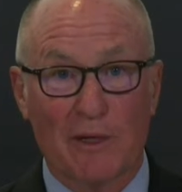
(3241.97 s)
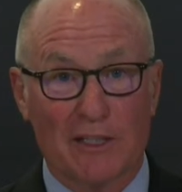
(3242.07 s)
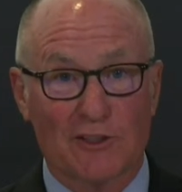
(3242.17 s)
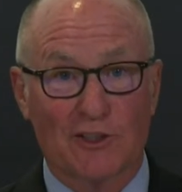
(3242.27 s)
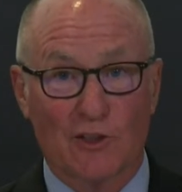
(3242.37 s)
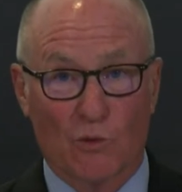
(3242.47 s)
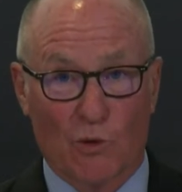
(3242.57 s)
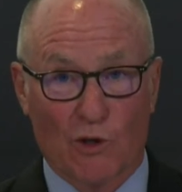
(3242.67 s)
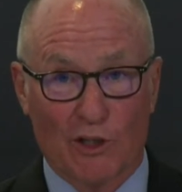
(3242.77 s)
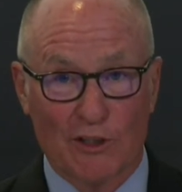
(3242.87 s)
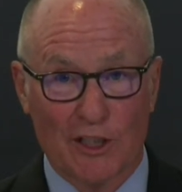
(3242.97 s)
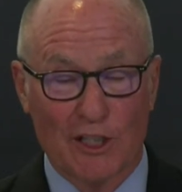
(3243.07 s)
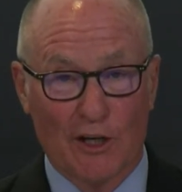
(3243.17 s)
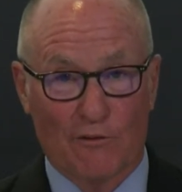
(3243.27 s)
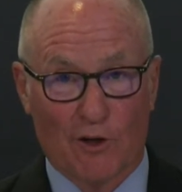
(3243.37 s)
the best in the world.
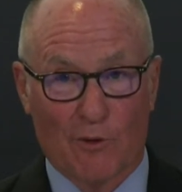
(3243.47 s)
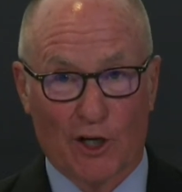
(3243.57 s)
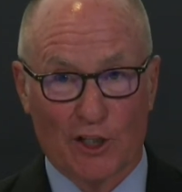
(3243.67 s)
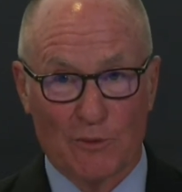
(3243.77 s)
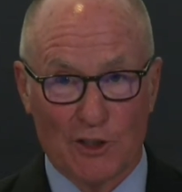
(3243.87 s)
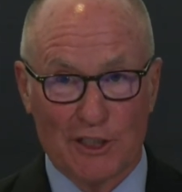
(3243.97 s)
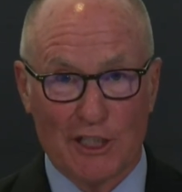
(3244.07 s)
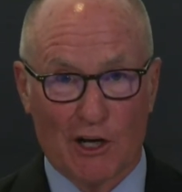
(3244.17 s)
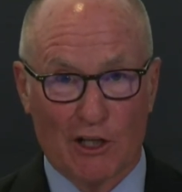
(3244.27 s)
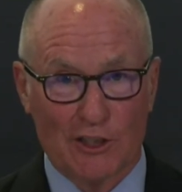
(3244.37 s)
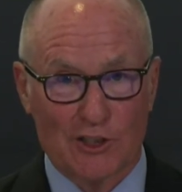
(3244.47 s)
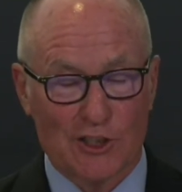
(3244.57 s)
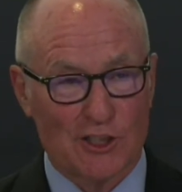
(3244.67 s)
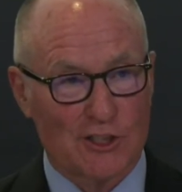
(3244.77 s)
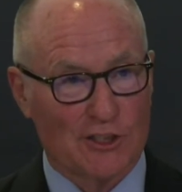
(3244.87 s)
From our community
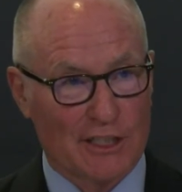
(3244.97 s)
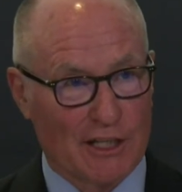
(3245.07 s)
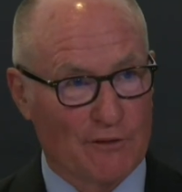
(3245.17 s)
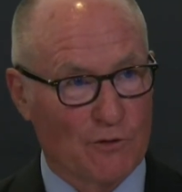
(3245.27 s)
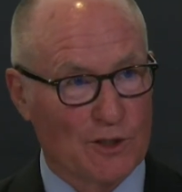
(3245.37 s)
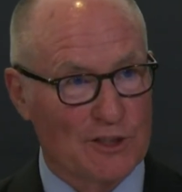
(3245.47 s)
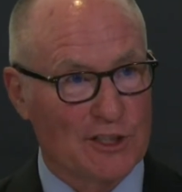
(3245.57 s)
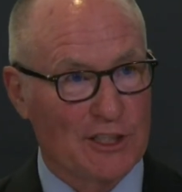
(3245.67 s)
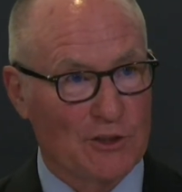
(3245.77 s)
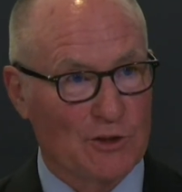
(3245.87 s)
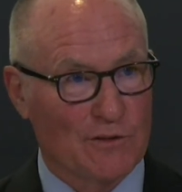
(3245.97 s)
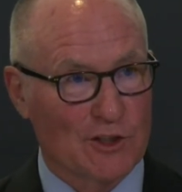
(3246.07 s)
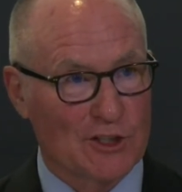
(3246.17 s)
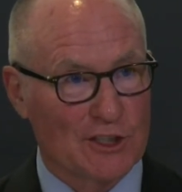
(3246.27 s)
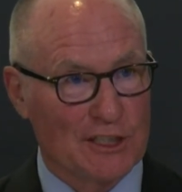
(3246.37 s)
colleges to the California State
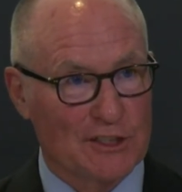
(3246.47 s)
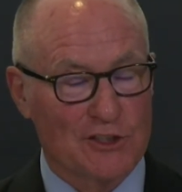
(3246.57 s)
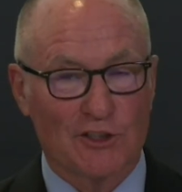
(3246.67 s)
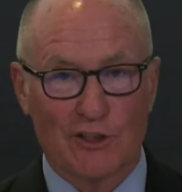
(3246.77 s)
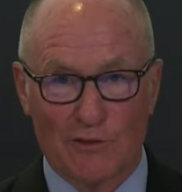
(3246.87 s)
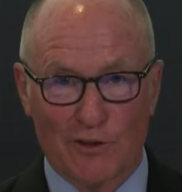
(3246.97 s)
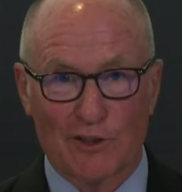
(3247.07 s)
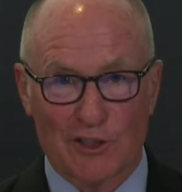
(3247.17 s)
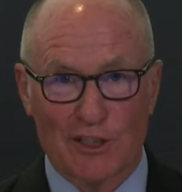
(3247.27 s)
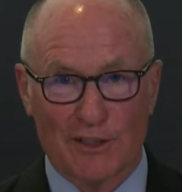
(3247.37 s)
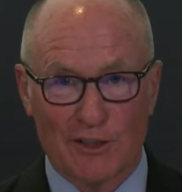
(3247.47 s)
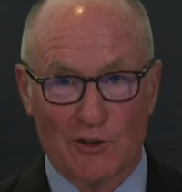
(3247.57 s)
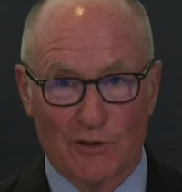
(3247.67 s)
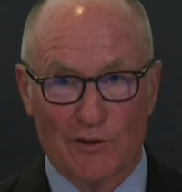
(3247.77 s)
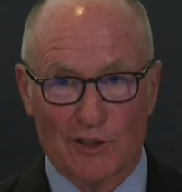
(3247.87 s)
Universities to the
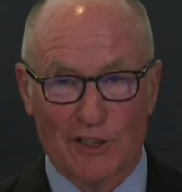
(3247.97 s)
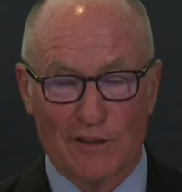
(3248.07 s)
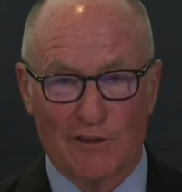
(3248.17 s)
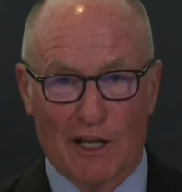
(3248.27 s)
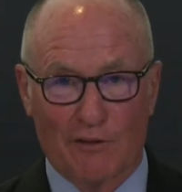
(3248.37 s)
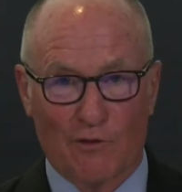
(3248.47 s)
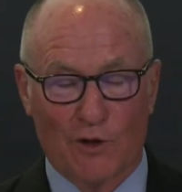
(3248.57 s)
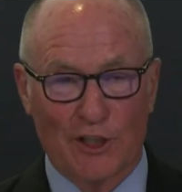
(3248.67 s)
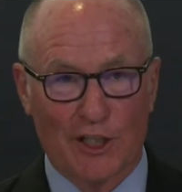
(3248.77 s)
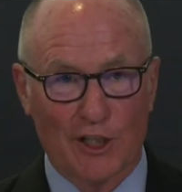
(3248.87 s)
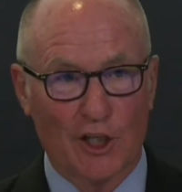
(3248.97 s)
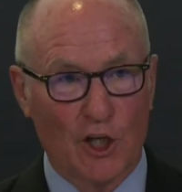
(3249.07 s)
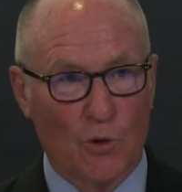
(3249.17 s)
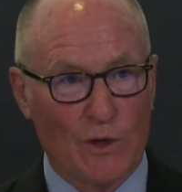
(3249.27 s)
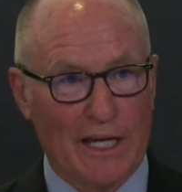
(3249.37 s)
University of California,
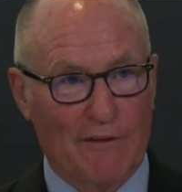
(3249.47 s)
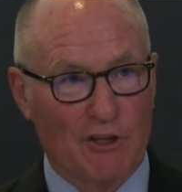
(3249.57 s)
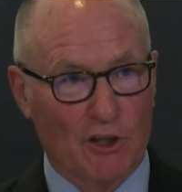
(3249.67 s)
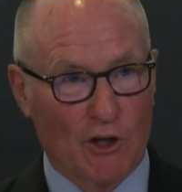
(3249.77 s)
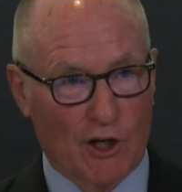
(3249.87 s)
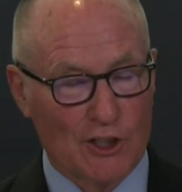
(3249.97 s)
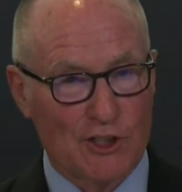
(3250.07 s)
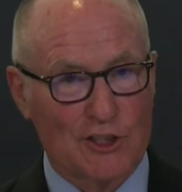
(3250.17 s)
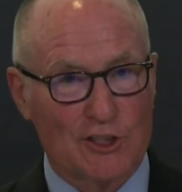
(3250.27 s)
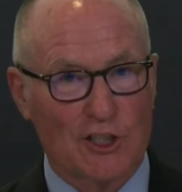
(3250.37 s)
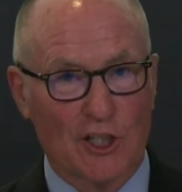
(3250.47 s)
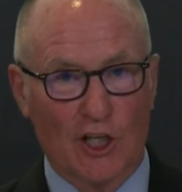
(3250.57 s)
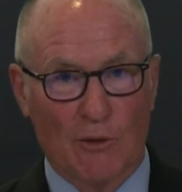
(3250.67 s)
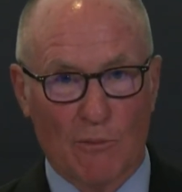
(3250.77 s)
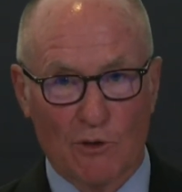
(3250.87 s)
we have the largest,
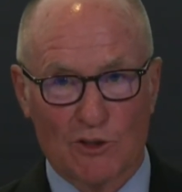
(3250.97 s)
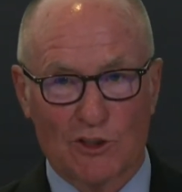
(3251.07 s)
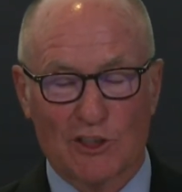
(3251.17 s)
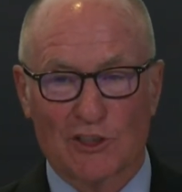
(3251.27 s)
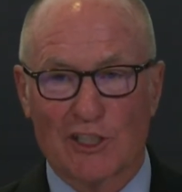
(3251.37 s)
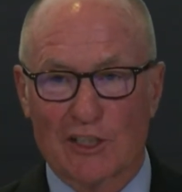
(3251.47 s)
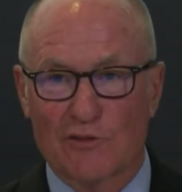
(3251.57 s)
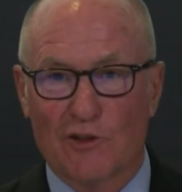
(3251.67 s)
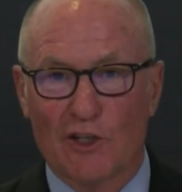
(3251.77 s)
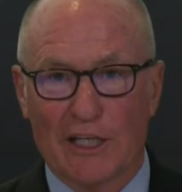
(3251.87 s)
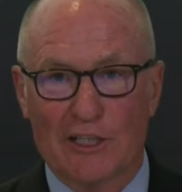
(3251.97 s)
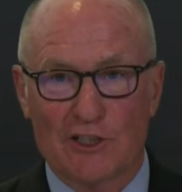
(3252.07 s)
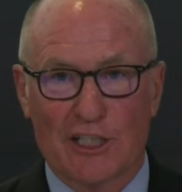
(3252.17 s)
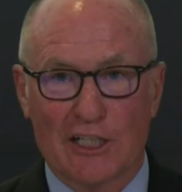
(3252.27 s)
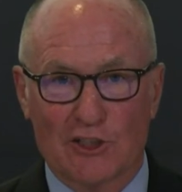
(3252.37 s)
most successful
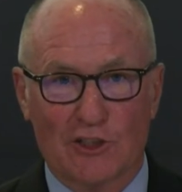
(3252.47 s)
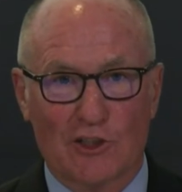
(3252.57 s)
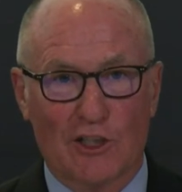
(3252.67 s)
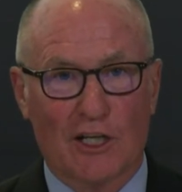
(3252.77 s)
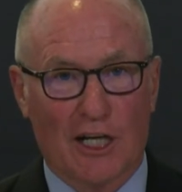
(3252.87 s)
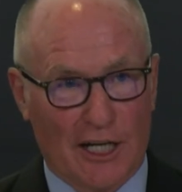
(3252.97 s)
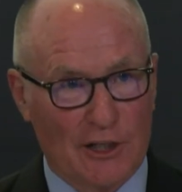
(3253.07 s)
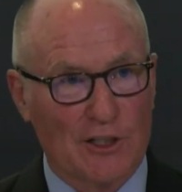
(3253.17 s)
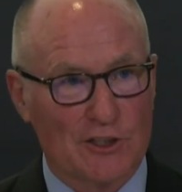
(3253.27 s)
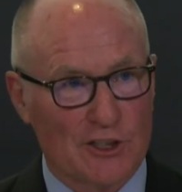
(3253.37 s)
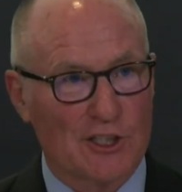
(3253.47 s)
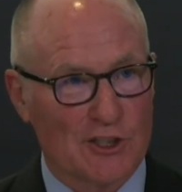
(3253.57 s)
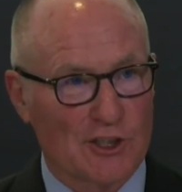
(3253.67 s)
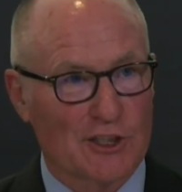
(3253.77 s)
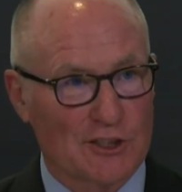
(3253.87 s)
higher
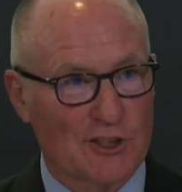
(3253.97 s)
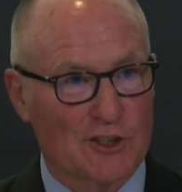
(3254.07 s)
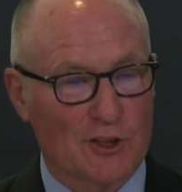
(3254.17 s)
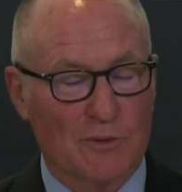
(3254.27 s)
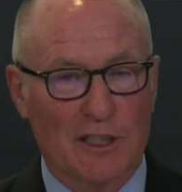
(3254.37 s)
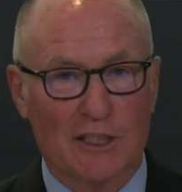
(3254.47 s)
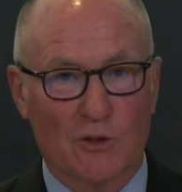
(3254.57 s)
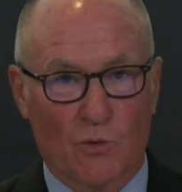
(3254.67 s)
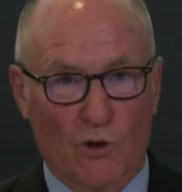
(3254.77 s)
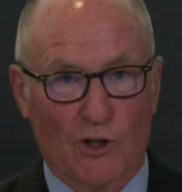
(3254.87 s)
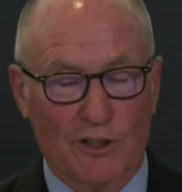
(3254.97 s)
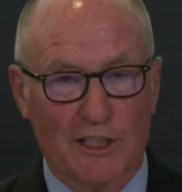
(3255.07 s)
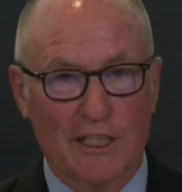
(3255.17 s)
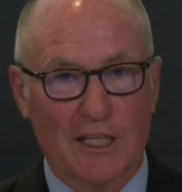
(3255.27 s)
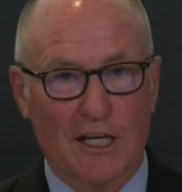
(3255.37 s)
educational system in the world.